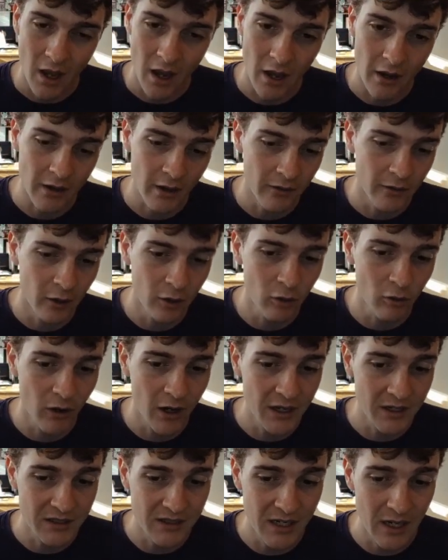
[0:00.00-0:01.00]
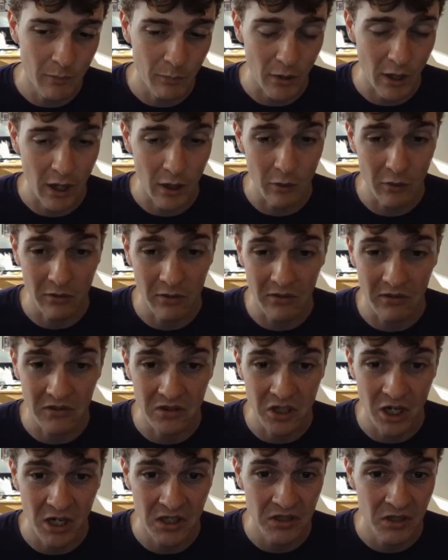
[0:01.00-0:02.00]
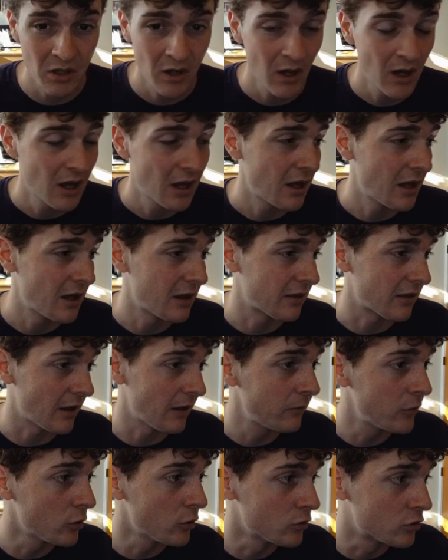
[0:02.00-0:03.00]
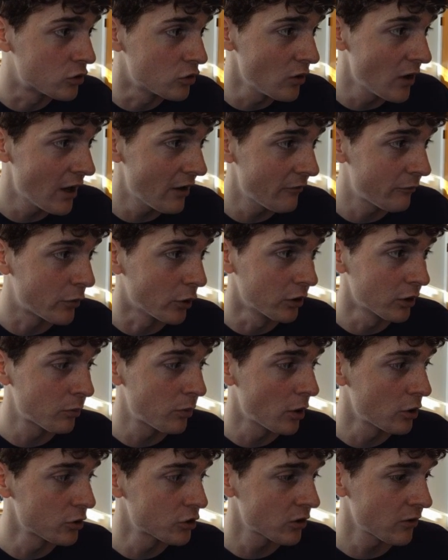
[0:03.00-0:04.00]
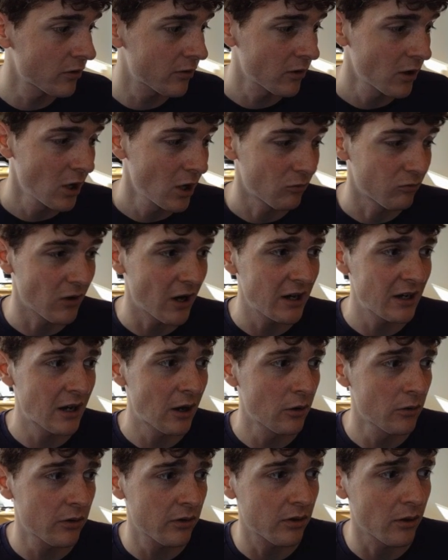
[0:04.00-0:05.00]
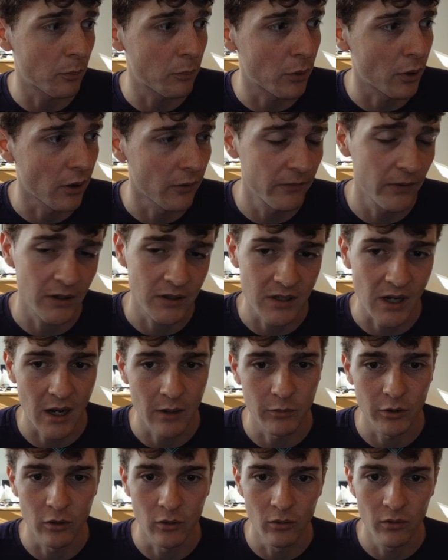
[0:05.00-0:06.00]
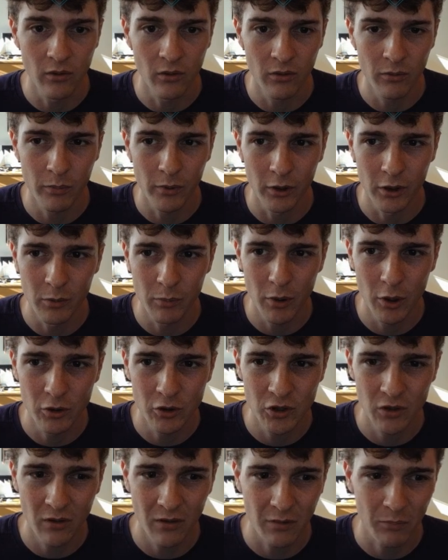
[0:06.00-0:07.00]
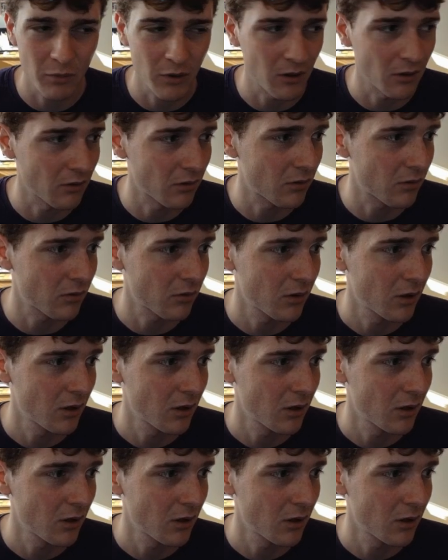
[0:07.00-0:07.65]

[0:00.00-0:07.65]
Another great tip I would suggest is if you do have builder potions, right now is the perfect time to use those builder potions because,